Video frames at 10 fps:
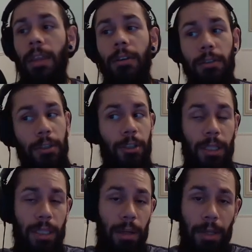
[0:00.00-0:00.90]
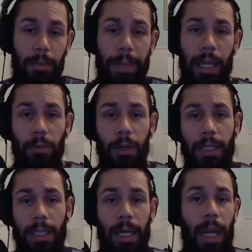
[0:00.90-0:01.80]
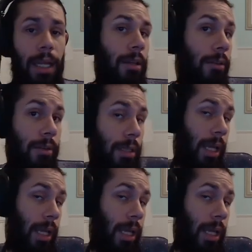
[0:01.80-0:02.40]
Those are just some of the main ones that I use